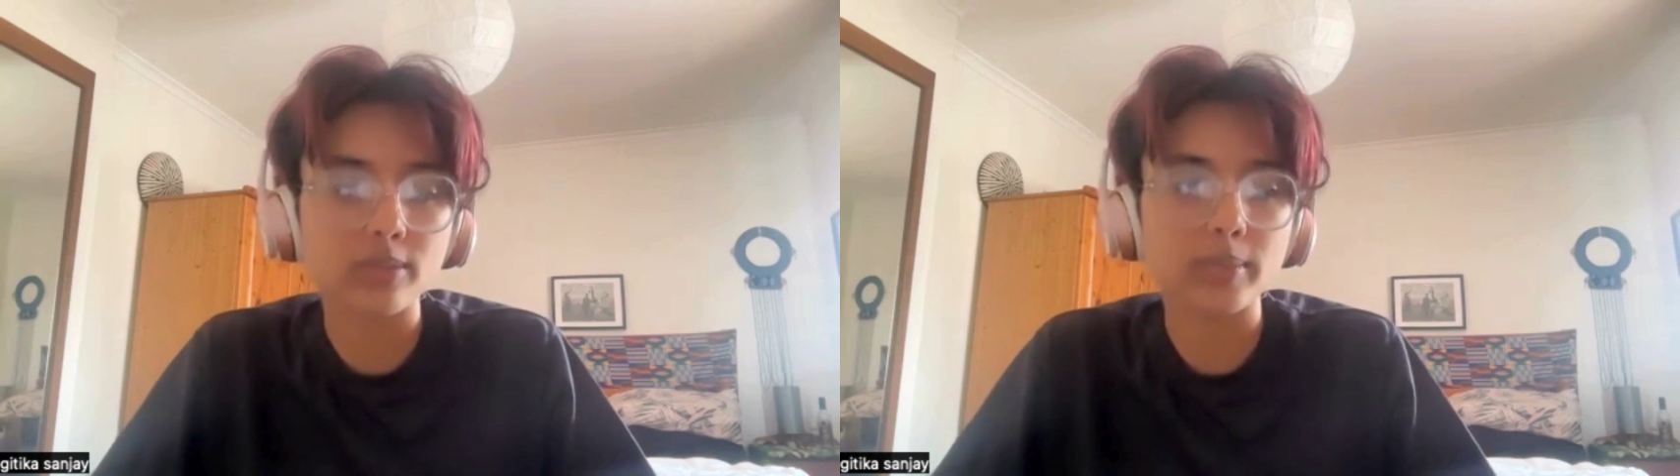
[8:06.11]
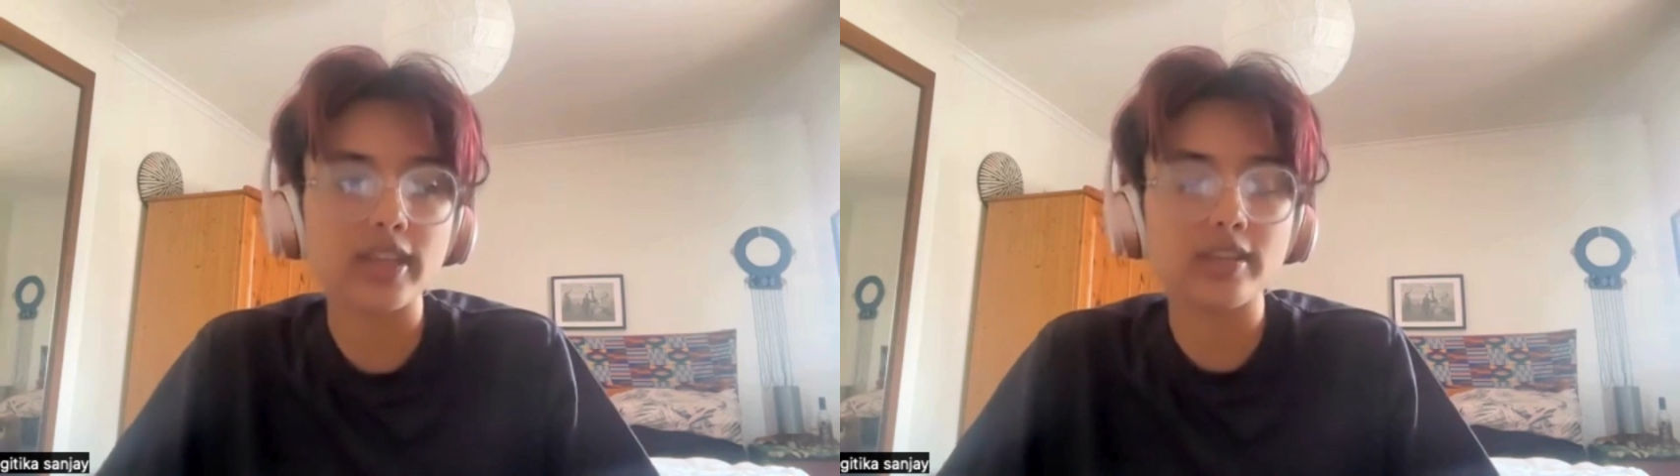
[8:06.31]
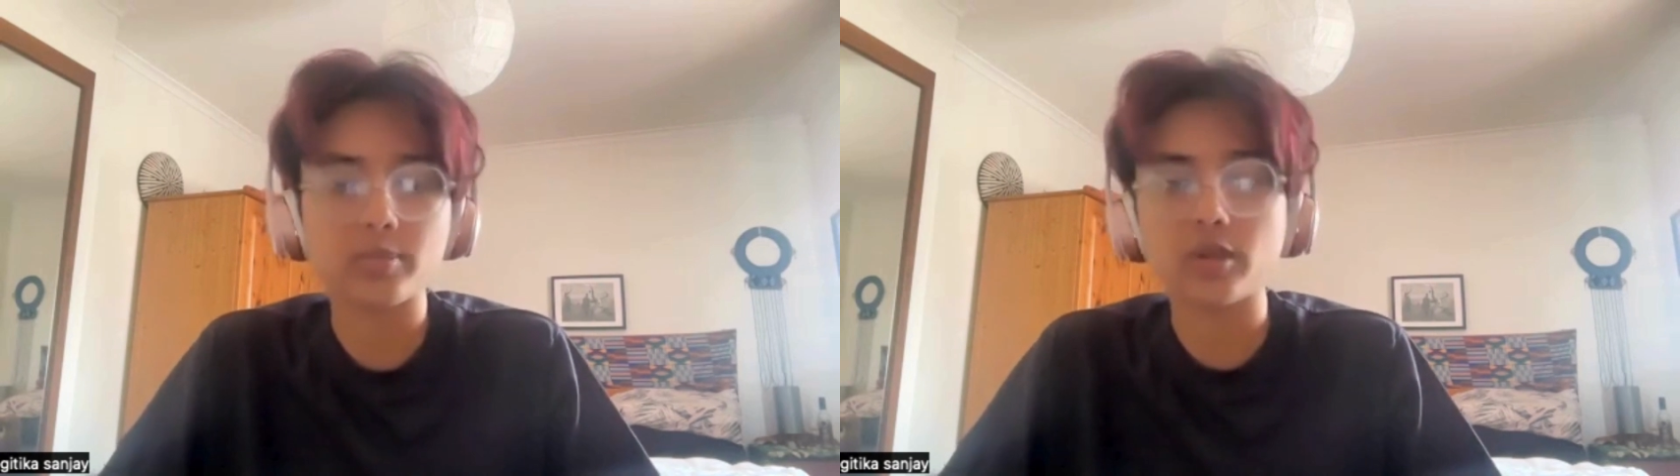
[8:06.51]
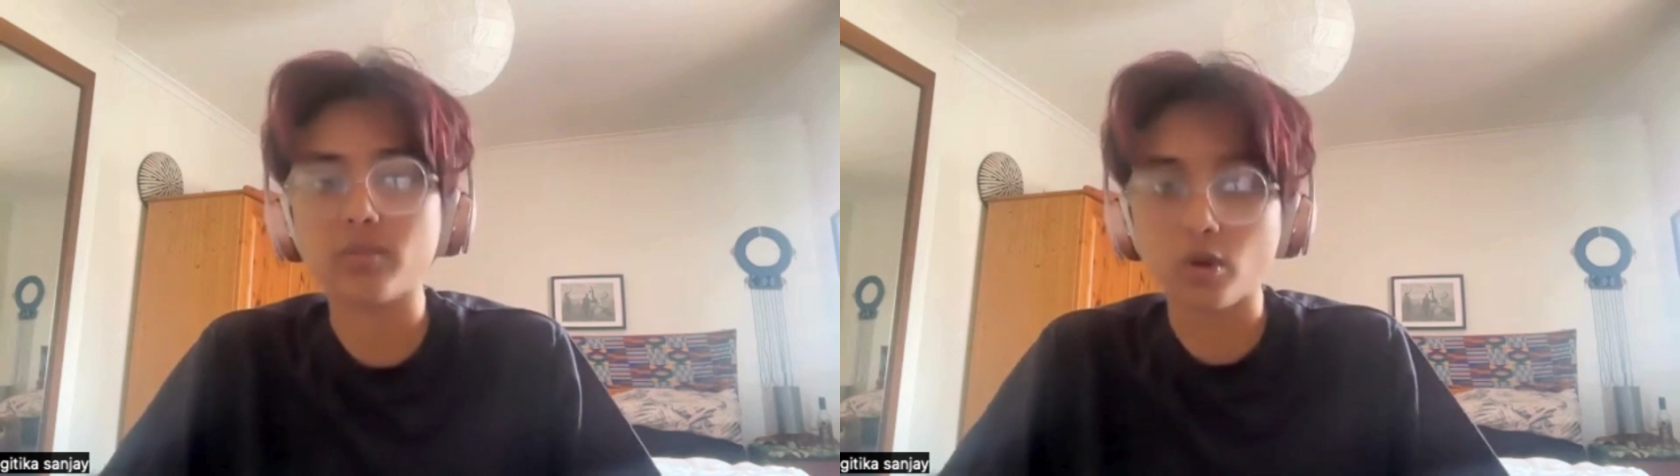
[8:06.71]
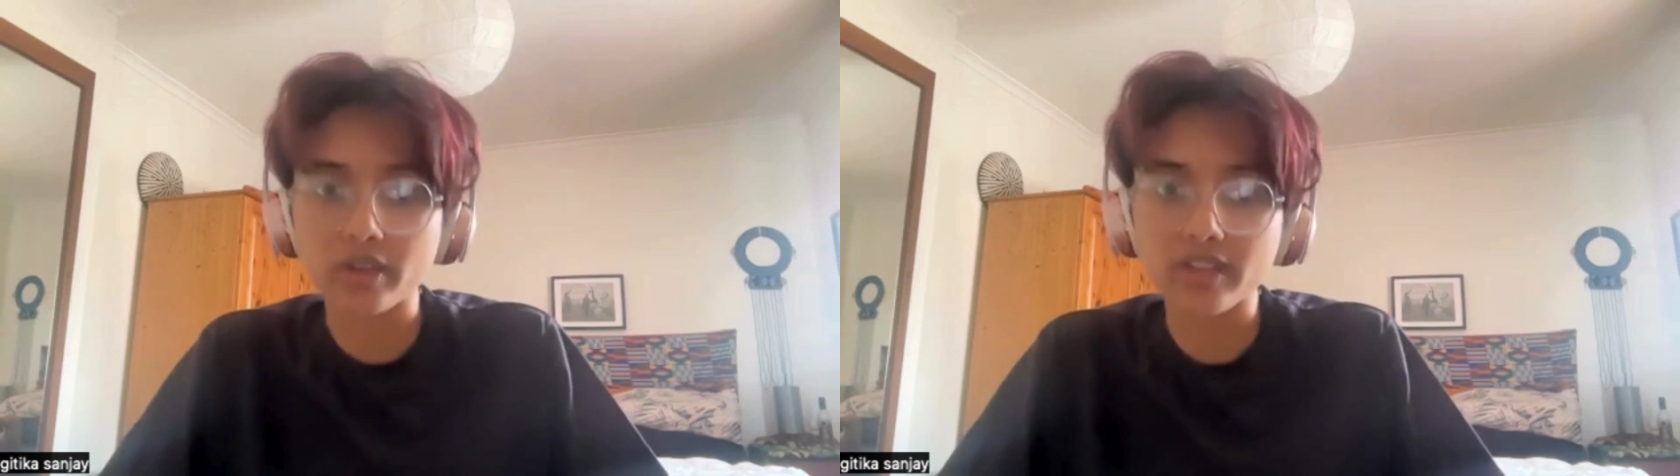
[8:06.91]
but his book
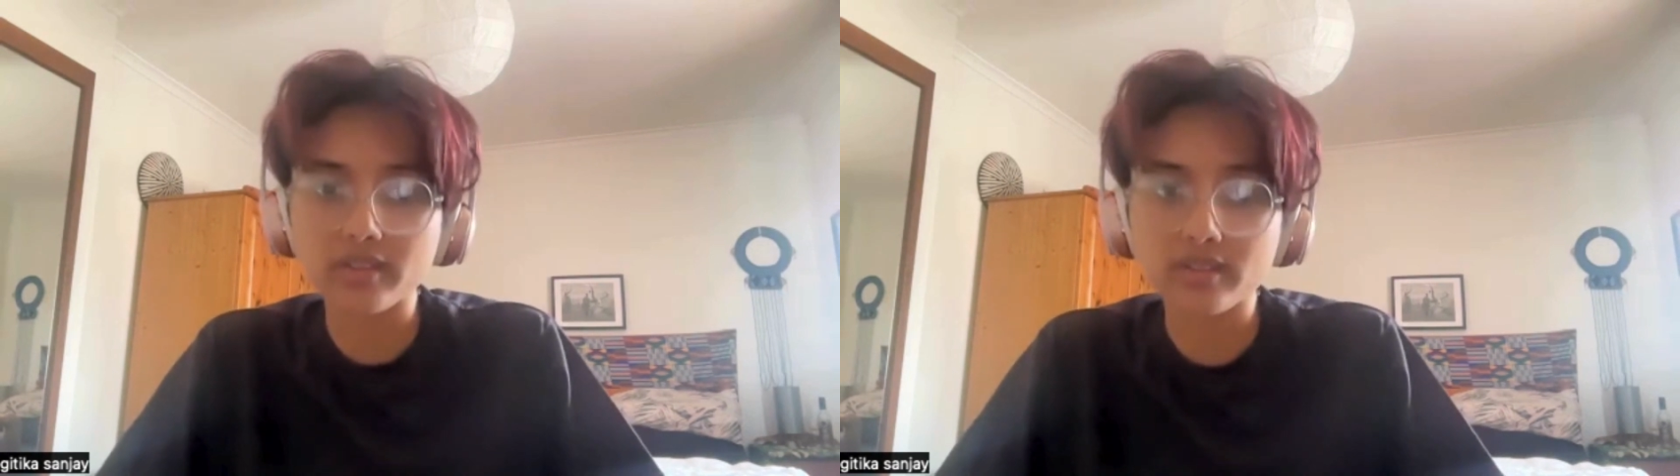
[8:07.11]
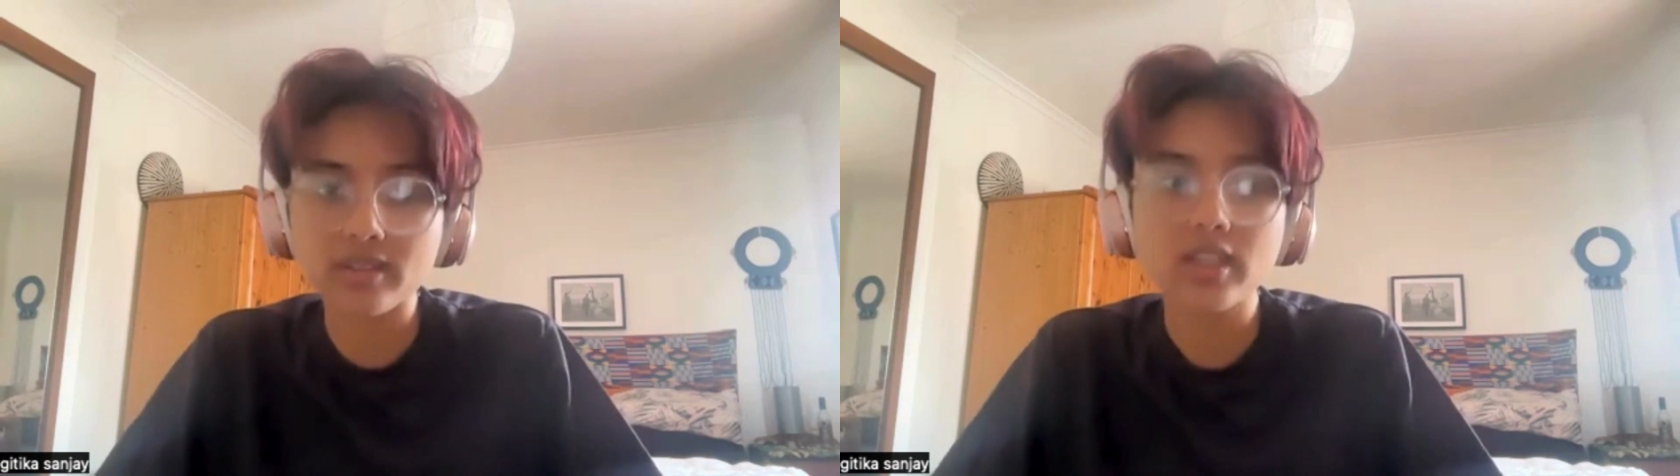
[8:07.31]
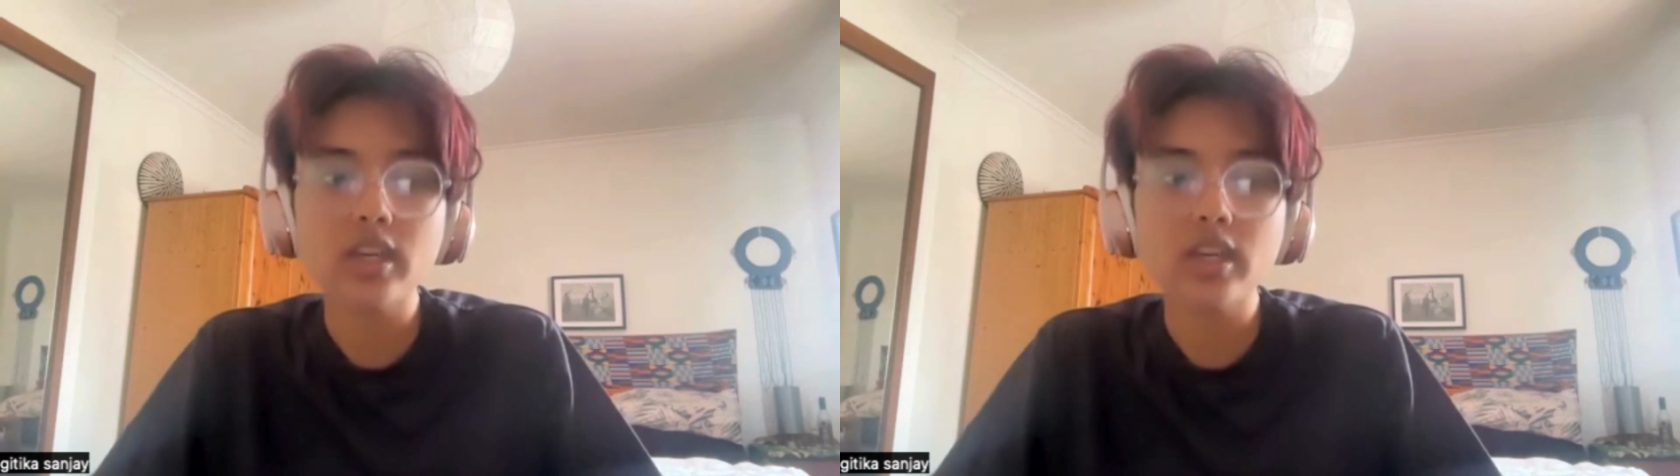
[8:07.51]
Maurice